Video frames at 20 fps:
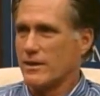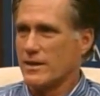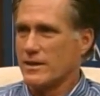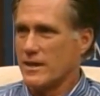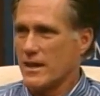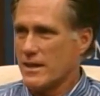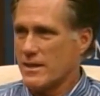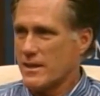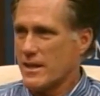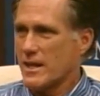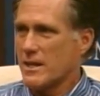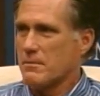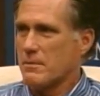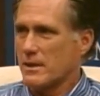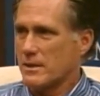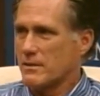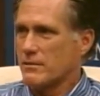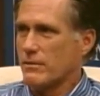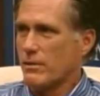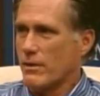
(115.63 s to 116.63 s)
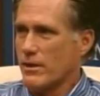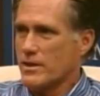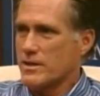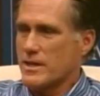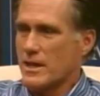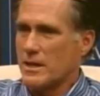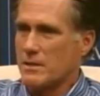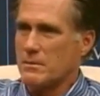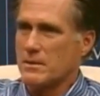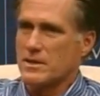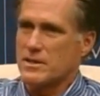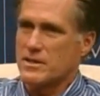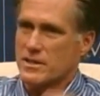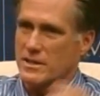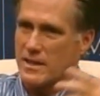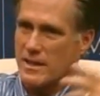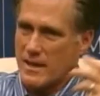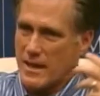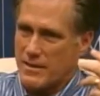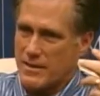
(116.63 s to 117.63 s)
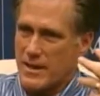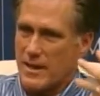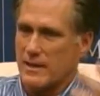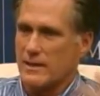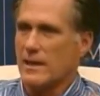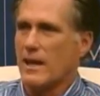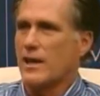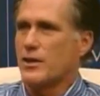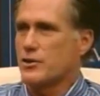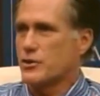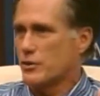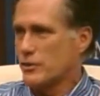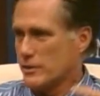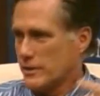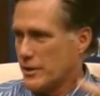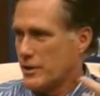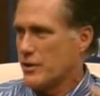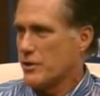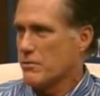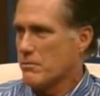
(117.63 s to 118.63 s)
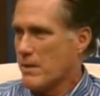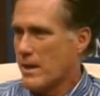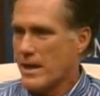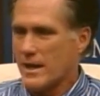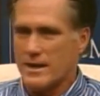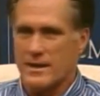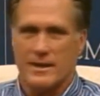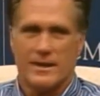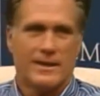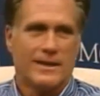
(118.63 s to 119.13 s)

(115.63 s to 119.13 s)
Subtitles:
Did they think about the various elements, and had they a logical, linear mind?